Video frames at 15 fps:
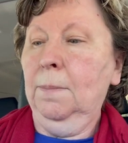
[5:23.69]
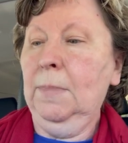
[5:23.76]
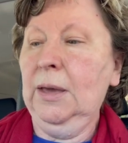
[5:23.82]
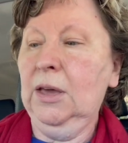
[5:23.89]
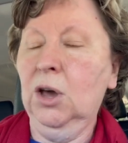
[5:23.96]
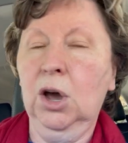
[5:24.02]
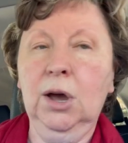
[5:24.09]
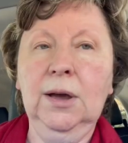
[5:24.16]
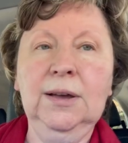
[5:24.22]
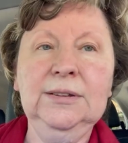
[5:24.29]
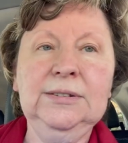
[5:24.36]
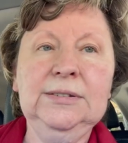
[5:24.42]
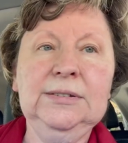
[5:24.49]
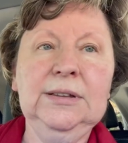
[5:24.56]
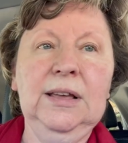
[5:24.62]

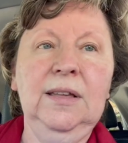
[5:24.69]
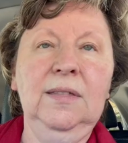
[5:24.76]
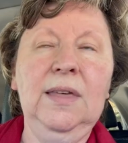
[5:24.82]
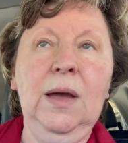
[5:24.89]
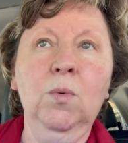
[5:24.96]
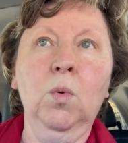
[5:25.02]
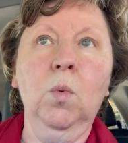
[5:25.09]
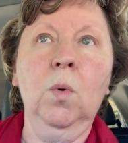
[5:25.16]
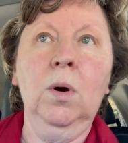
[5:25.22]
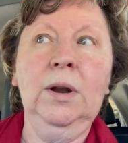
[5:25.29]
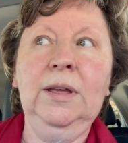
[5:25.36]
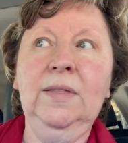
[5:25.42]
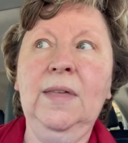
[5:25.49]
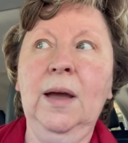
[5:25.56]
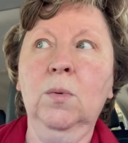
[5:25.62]
because they
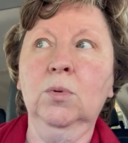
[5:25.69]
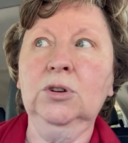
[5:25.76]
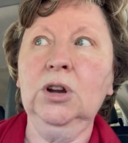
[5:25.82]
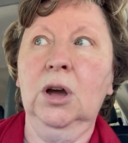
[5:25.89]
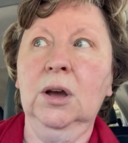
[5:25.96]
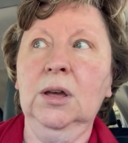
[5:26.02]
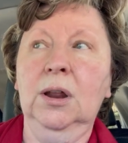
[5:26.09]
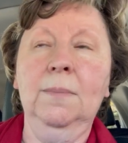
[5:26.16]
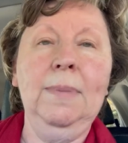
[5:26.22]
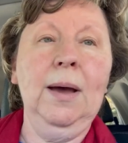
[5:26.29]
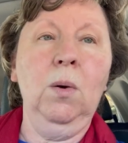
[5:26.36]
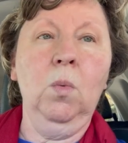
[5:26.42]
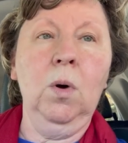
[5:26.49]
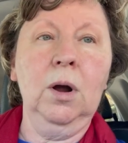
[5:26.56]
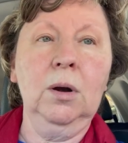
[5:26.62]
were talking
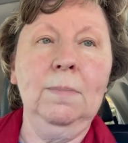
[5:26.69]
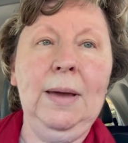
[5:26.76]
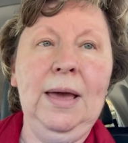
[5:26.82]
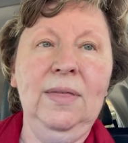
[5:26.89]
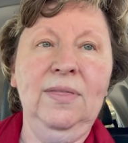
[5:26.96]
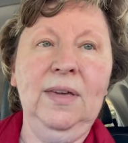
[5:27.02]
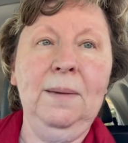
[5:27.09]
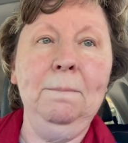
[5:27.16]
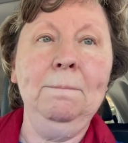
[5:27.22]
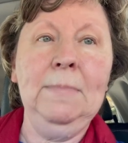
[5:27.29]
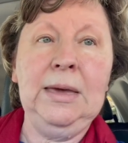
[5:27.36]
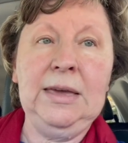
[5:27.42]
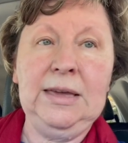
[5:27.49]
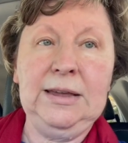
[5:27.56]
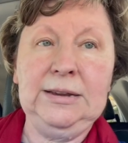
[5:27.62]
about water bathing
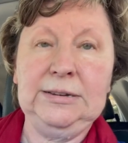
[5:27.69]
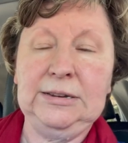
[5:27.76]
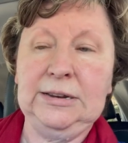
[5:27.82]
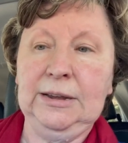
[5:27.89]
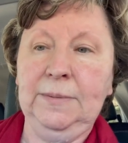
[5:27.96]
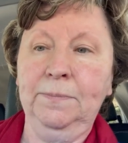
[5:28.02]
meat.